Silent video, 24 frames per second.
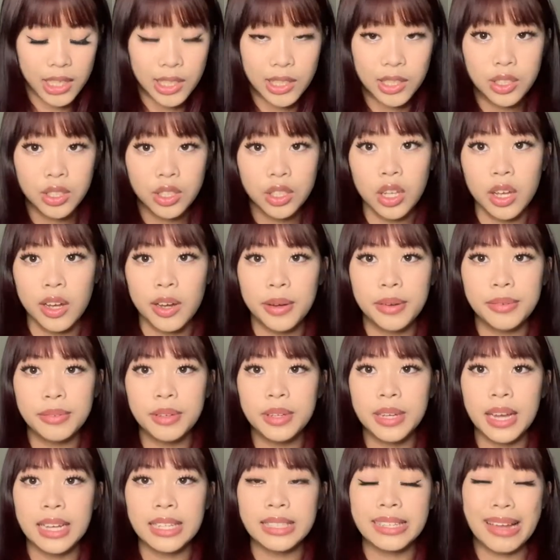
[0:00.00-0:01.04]
So if you
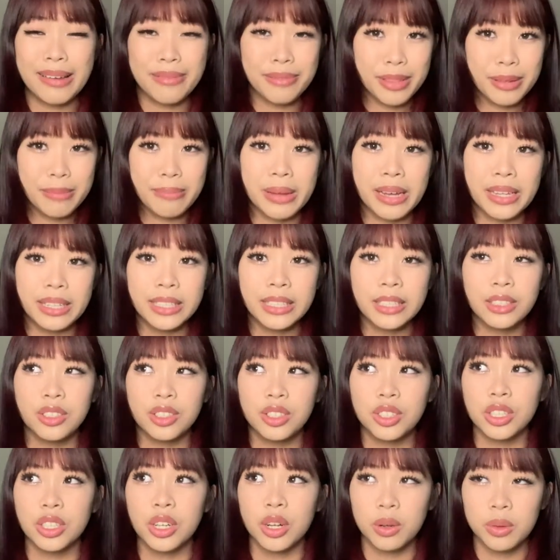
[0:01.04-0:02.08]
guys have the money, you
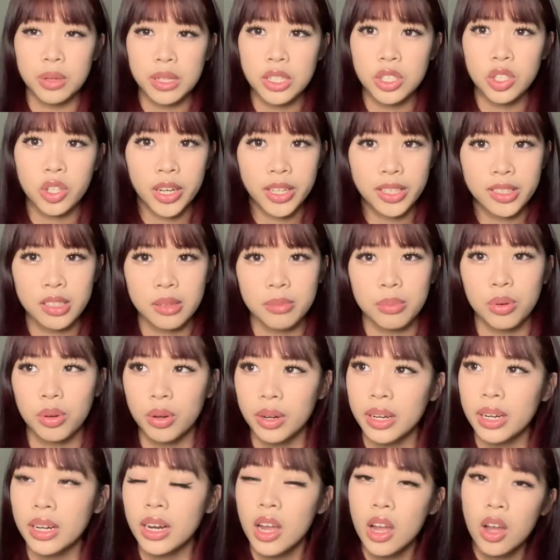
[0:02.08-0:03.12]
should always try and
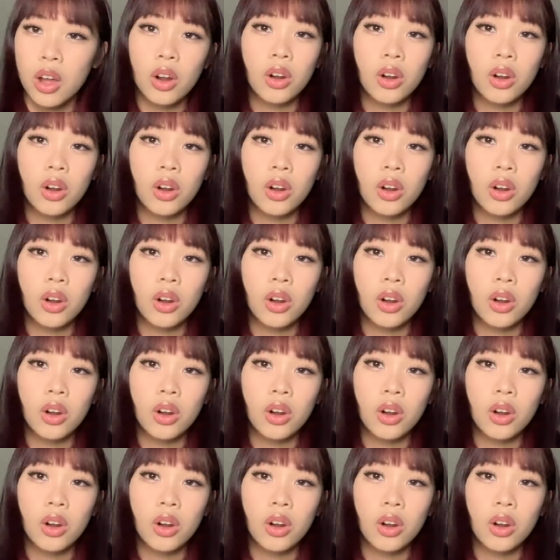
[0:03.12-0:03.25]
support,